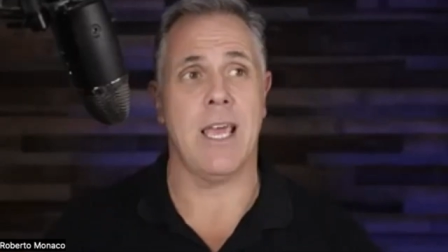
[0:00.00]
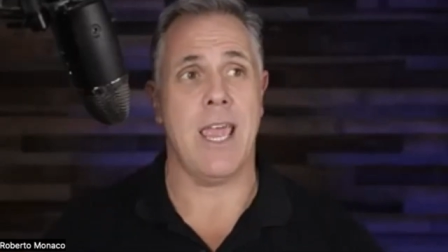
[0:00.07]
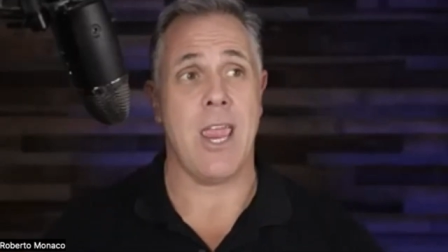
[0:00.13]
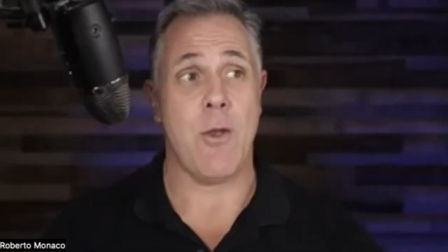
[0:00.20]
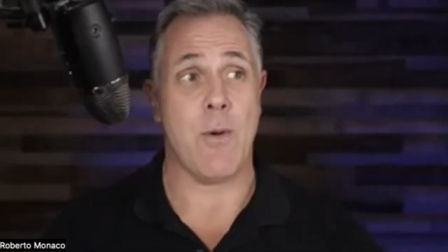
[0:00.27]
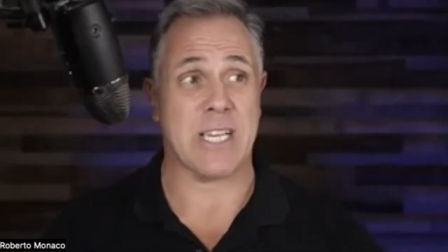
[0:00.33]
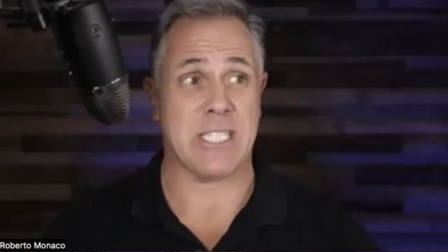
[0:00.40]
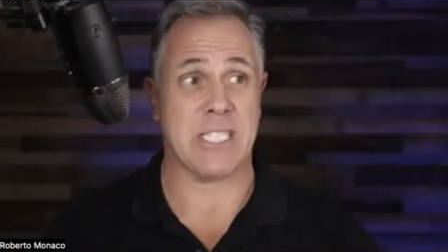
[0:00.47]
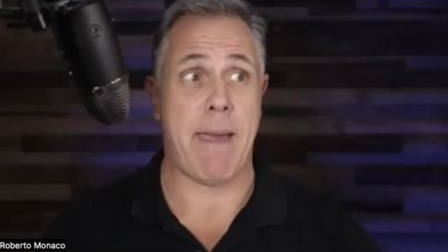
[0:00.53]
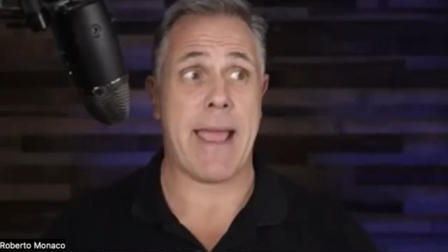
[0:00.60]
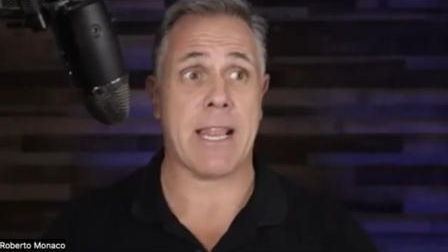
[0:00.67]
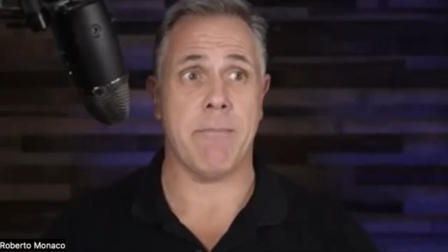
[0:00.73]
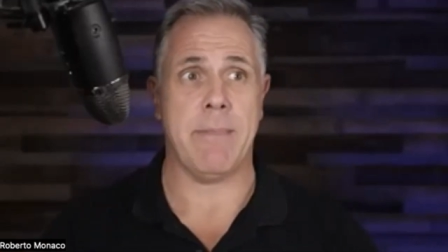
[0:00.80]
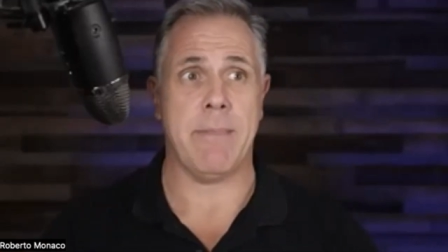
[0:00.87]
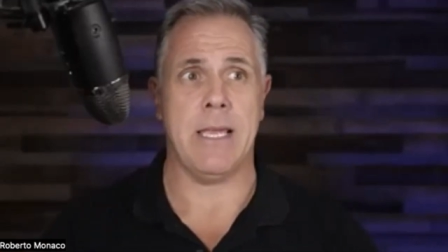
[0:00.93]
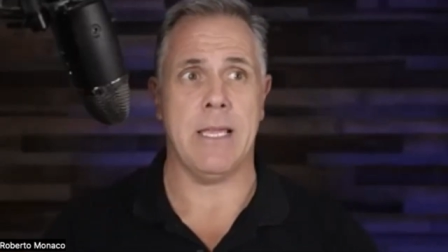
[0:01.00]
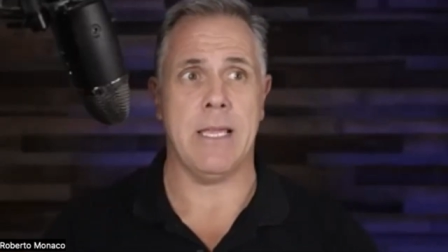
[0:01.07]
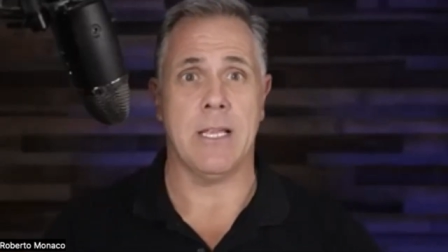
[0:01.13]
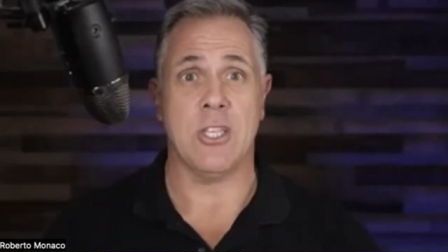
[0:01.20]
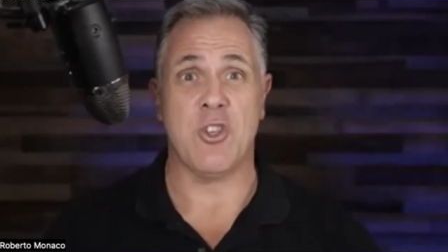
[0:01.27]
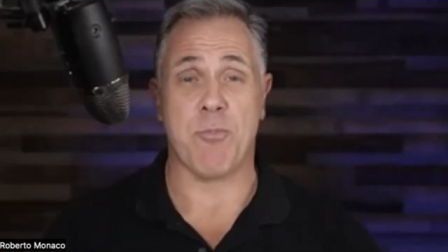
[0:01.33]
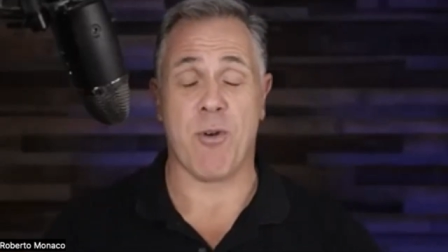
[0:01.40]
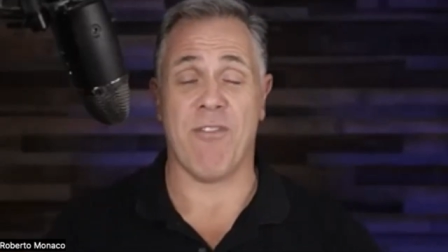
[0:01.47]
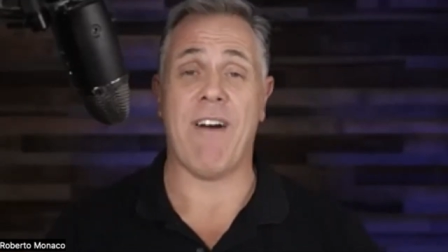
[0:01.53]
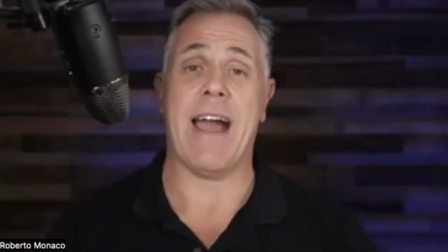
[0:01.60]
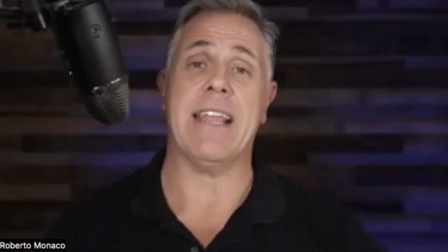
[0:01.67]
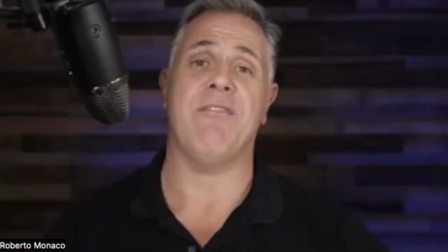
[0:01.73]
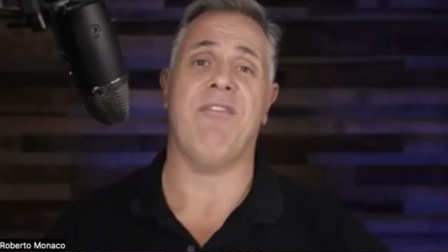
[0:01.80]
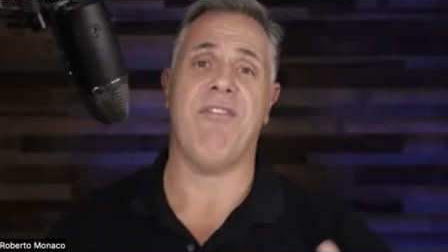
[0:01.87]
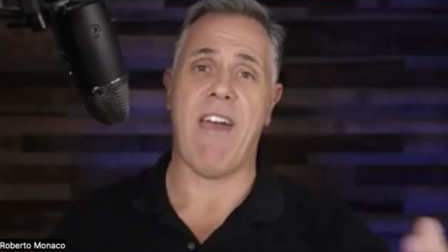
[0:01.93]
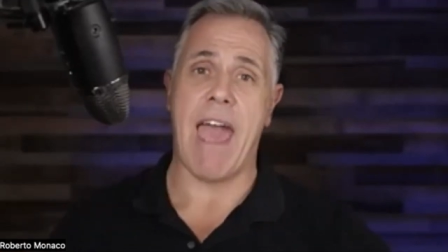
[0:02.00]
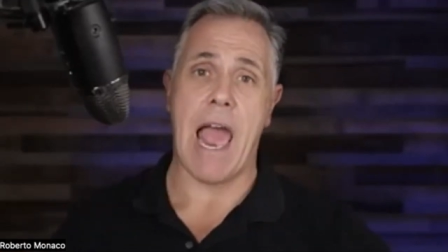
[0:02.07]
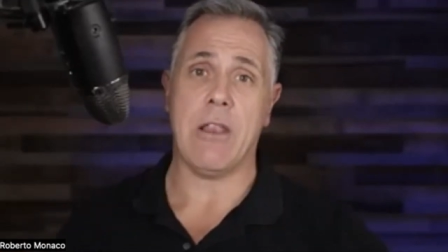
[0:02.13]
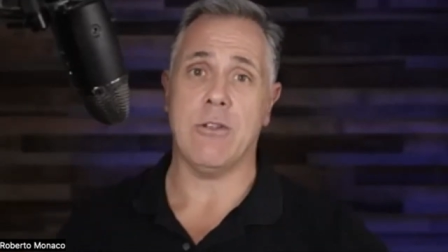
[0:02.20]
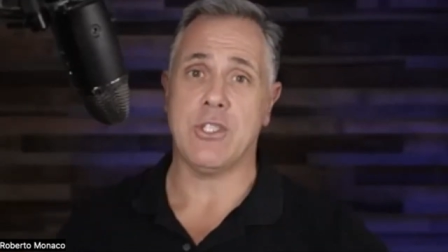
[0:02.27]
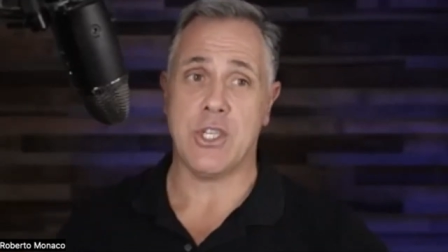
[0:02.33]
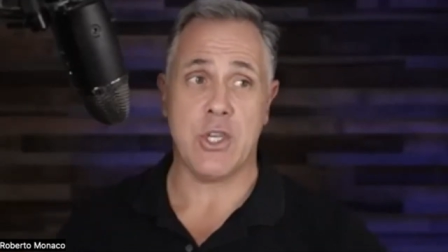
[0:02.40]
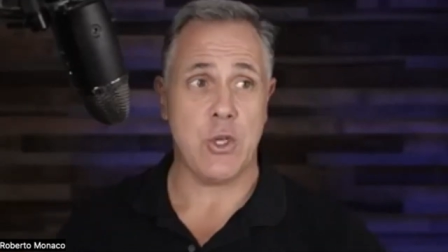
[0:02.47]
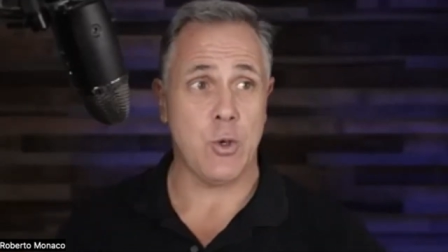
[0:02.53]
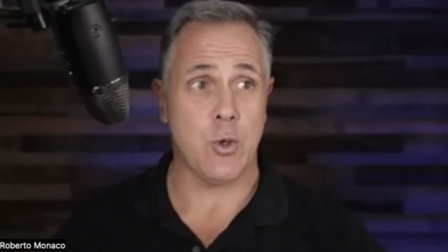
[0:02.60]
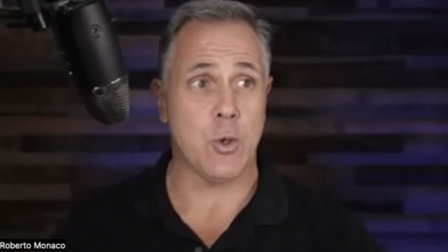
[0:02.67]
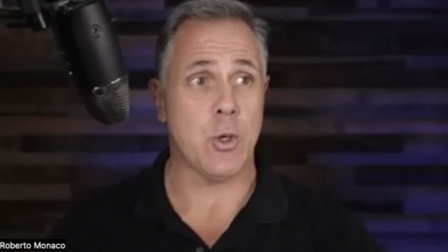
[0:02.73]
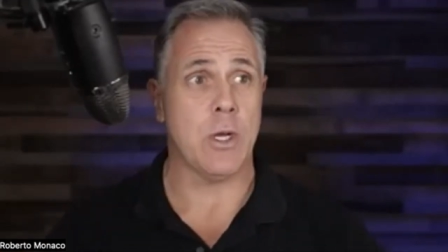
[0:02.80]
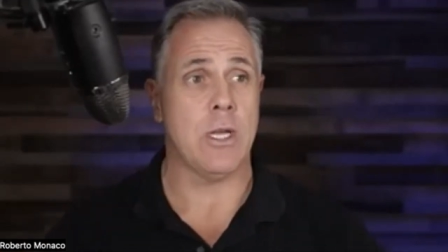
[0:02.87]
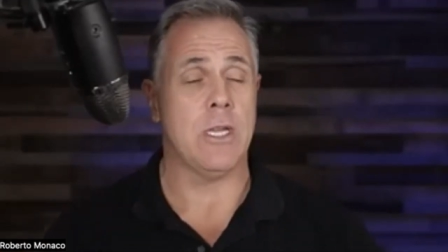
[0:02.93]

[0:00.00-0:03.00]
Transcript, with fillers: You expect me to provide value to you,